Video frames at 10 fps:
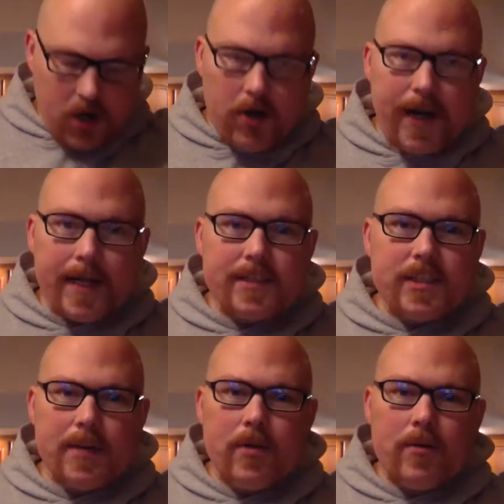are not
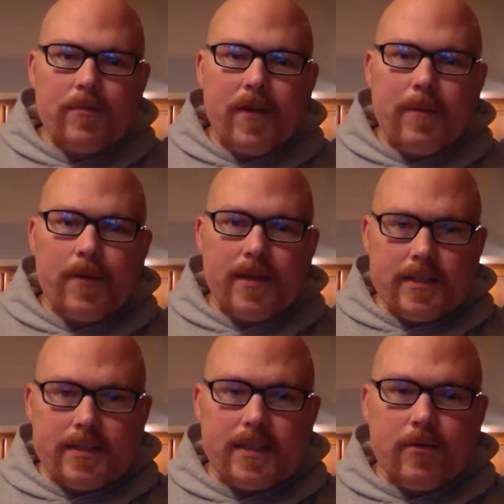sub-ohm vaping can
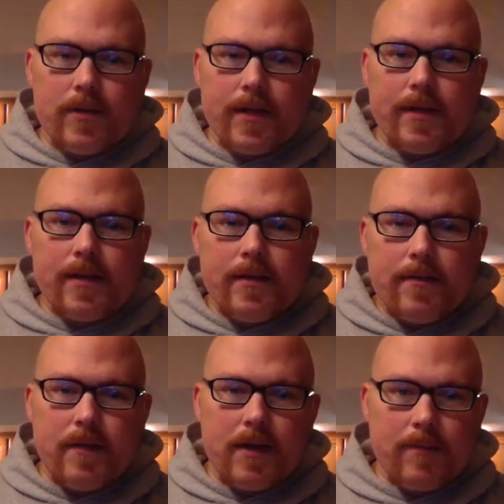see what I
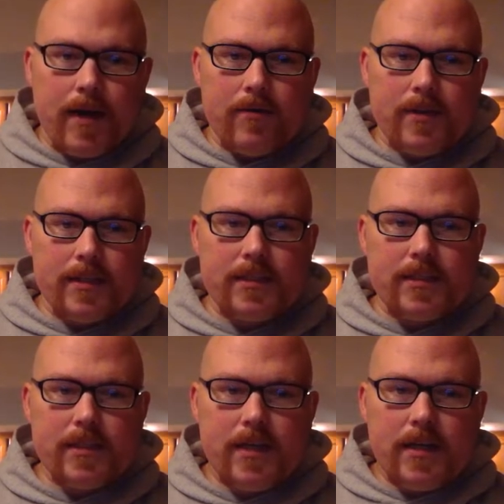think about
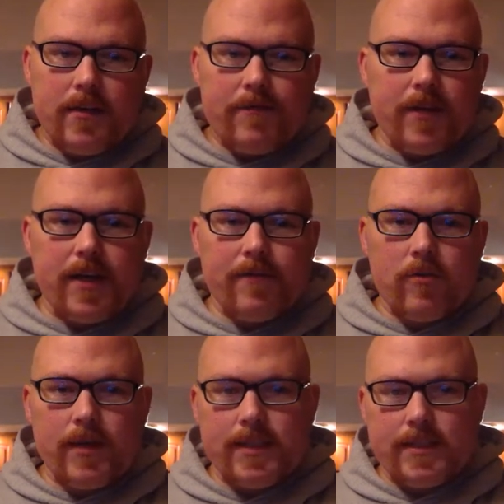this flavor
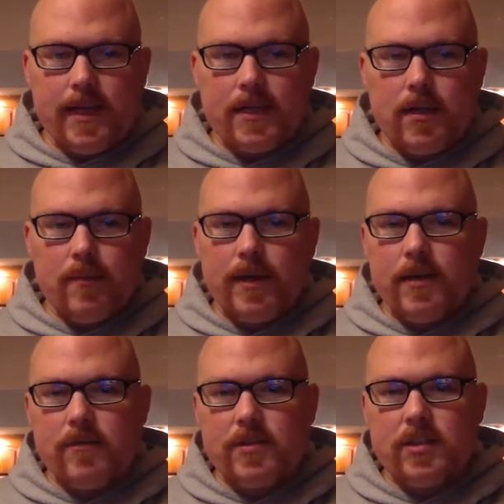when it's not coming out
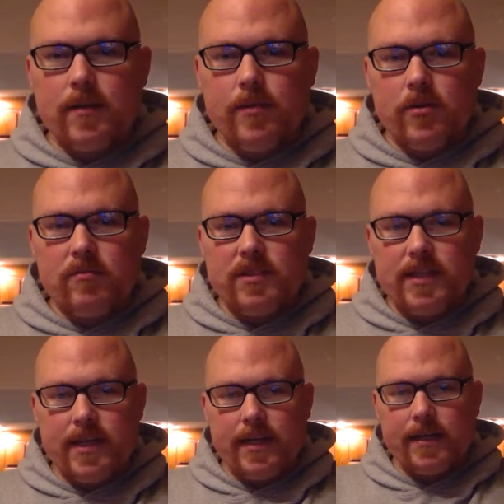of a sub-ohm
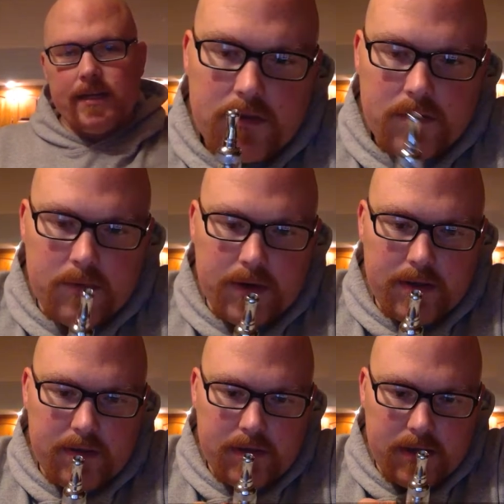tank with
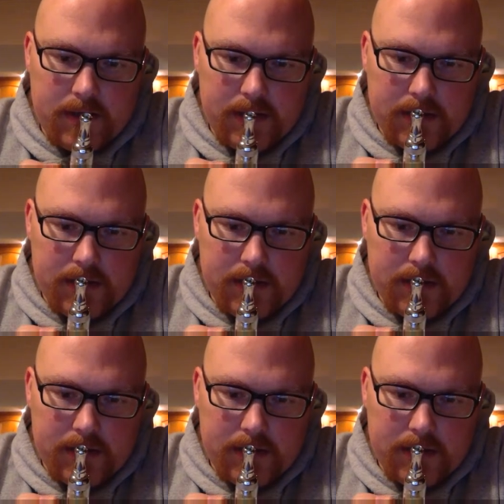a,